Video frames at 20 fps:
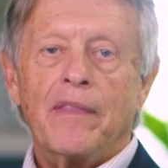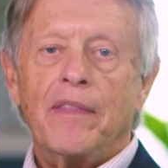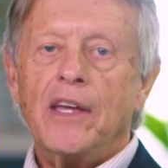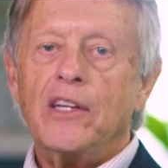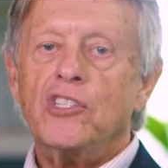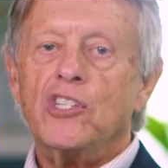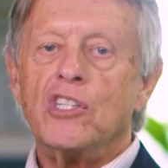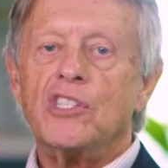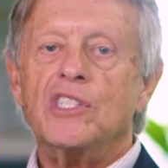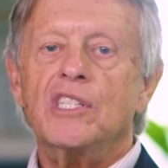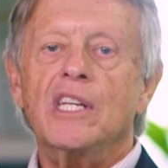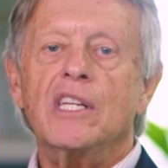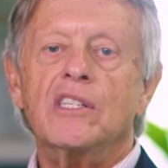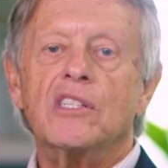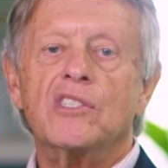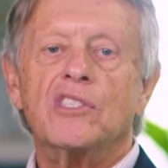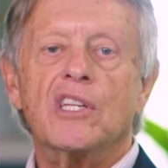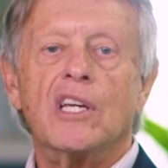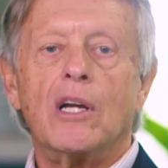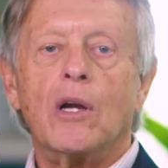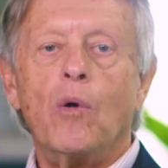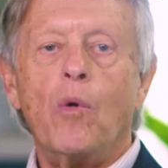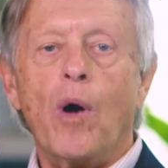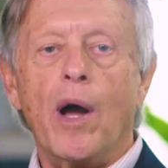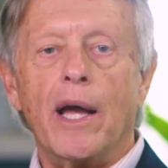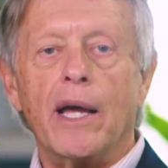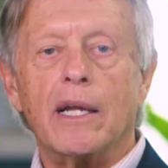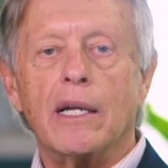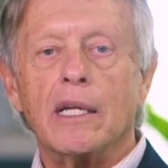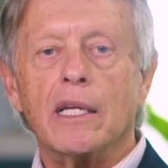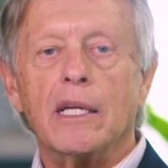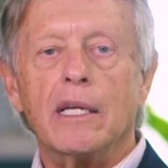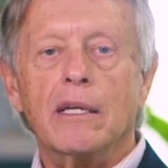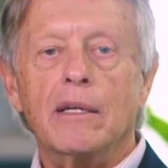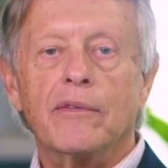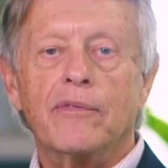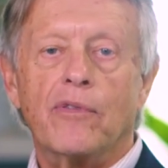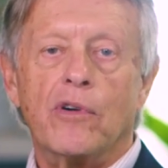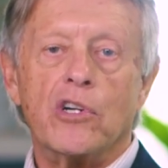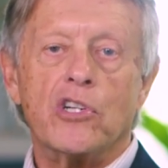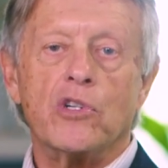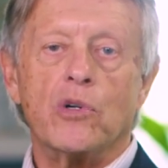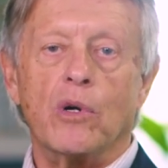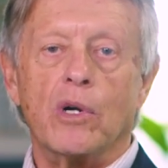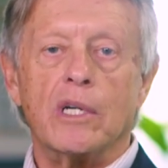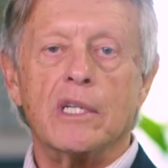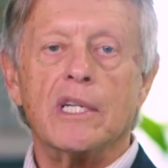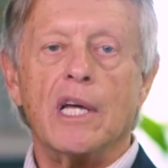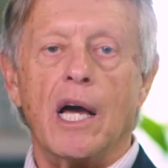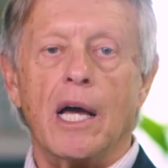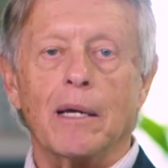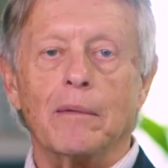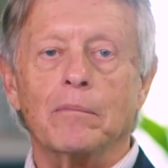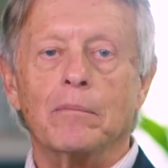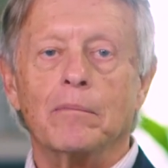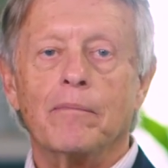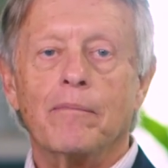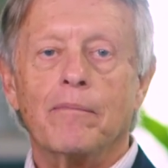They just need to sit quietly for a short time.